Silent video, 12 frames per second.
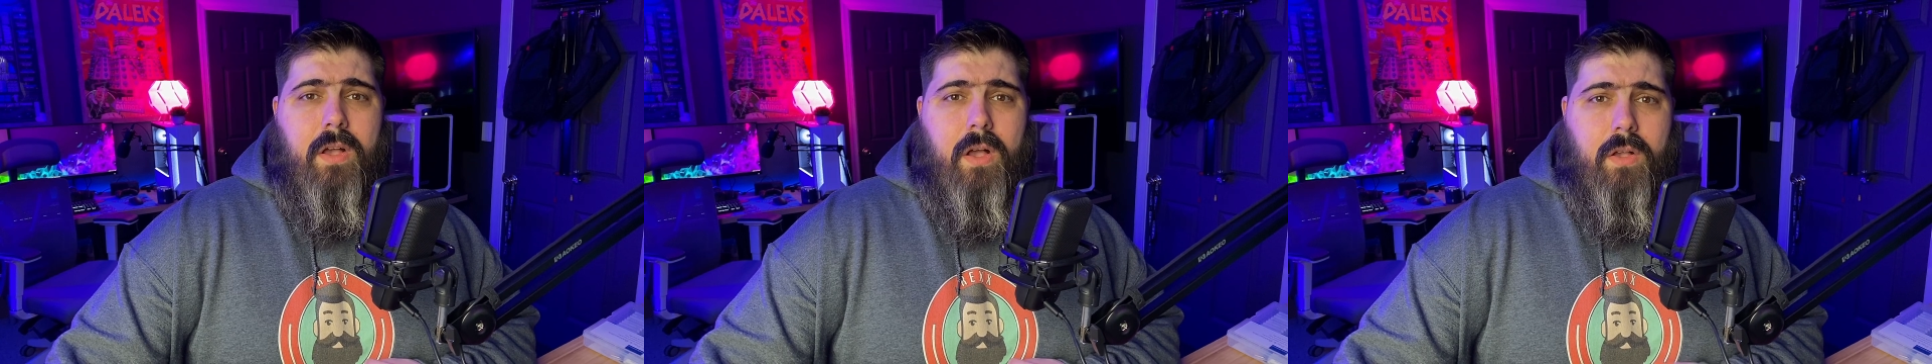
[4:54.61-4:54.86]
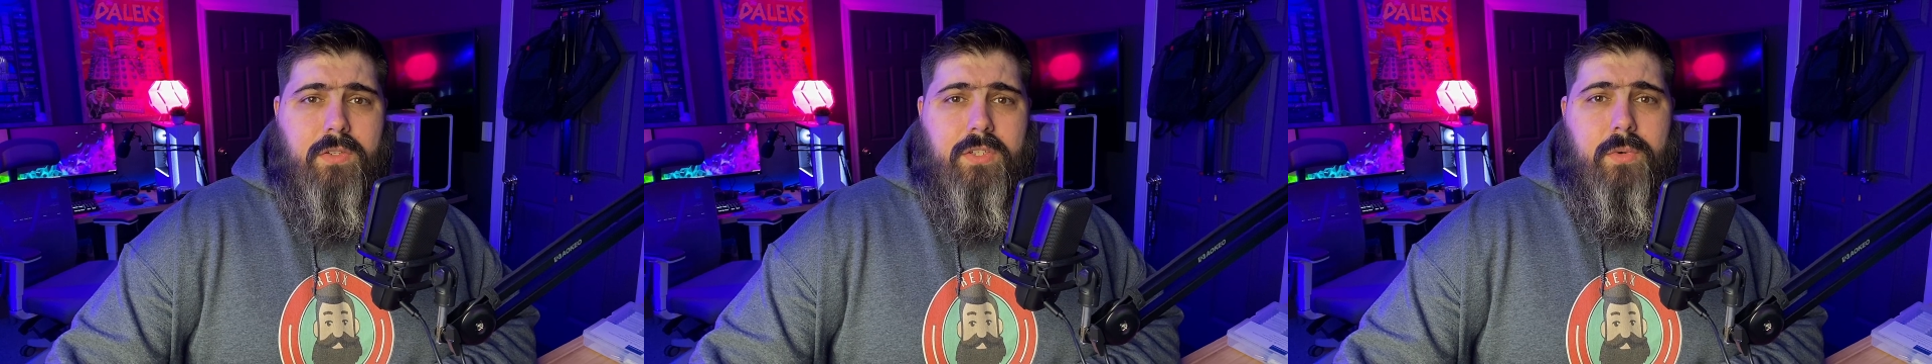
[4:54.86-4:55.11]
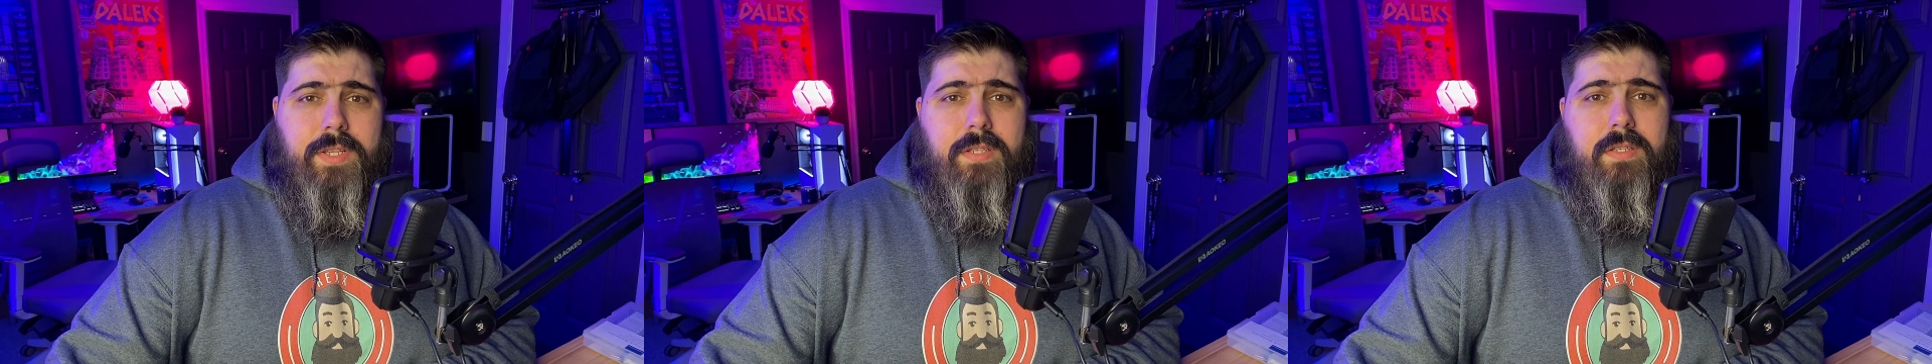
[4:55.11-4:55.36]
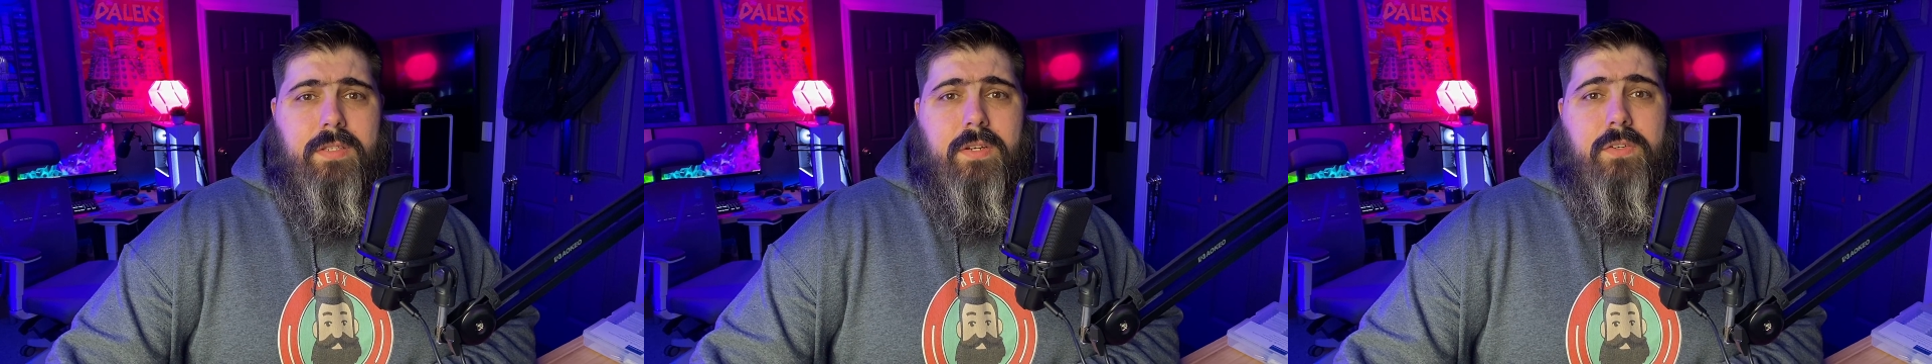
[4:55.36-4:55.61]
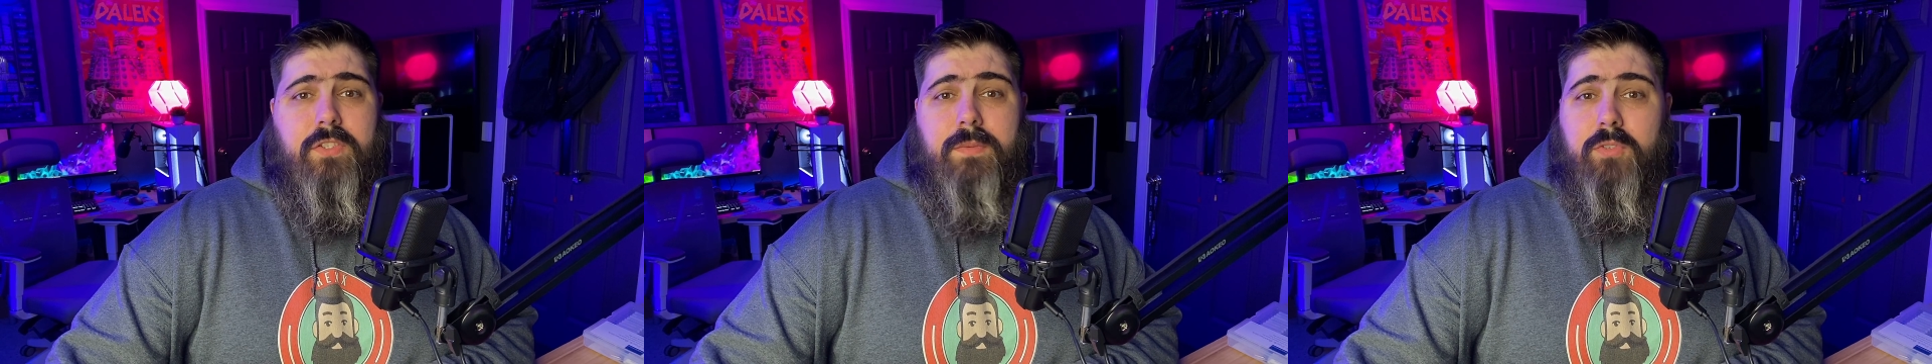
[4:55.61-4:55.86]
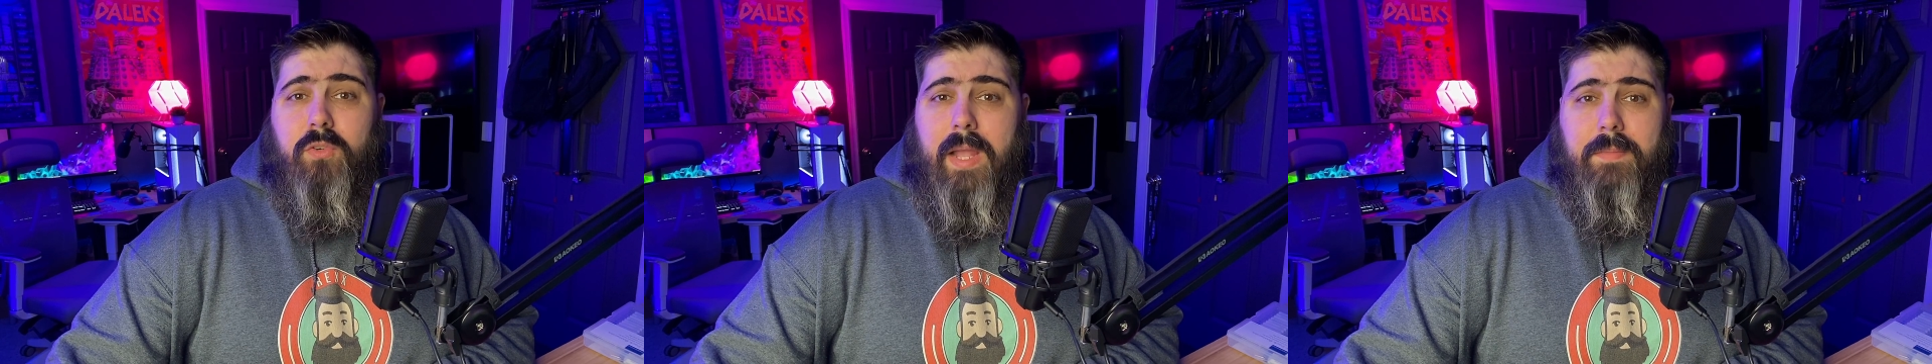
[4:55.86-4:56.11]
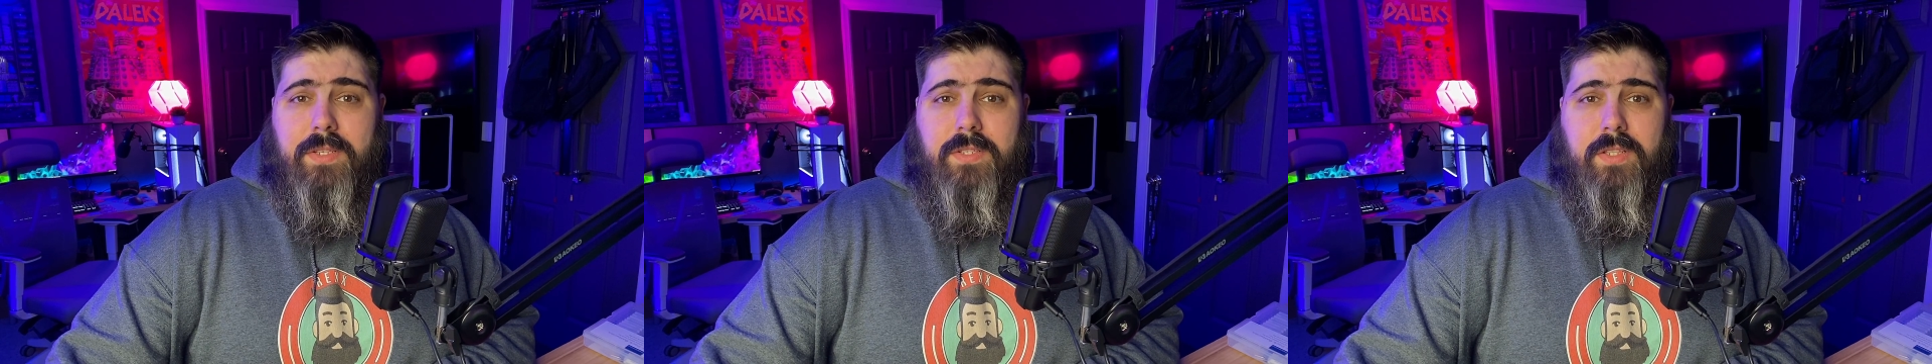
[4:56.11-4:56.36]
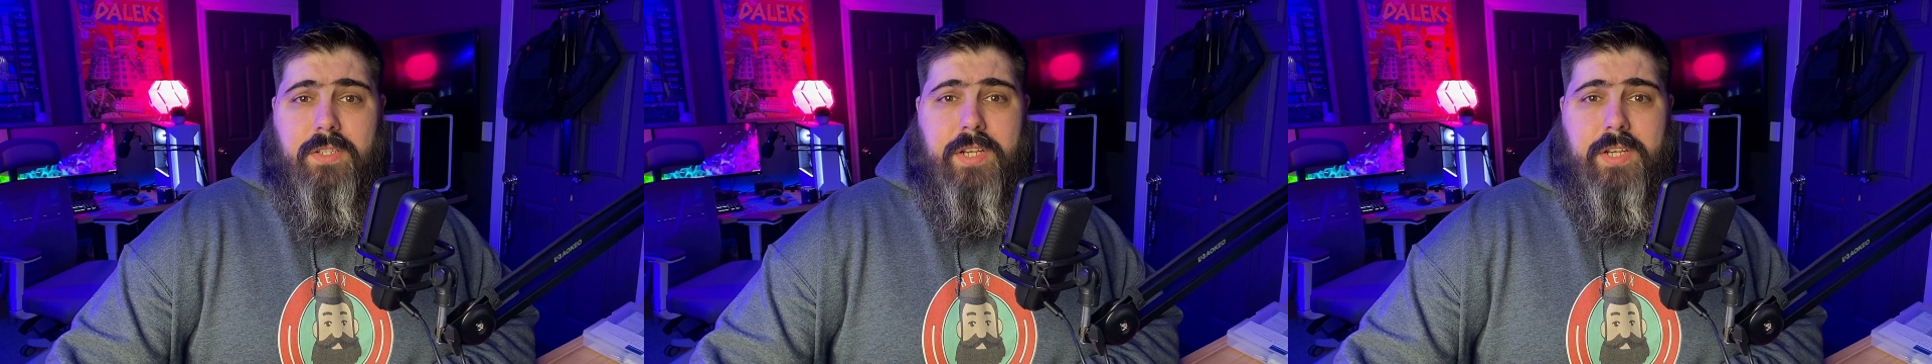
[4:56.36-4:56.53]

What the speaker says: Also, consider subscribing to the